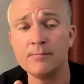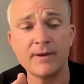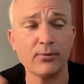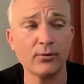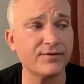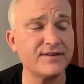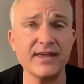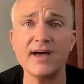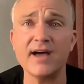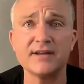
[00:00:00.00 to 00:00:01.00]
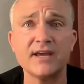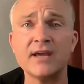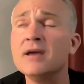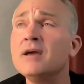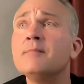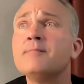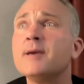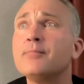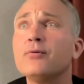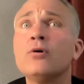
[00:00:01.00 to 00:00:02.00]
people with D I D,
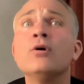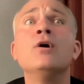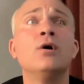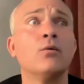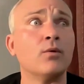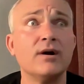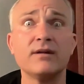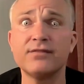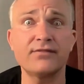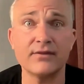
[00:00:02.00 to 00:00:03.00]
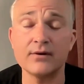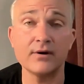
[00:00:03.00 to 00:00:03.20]
people with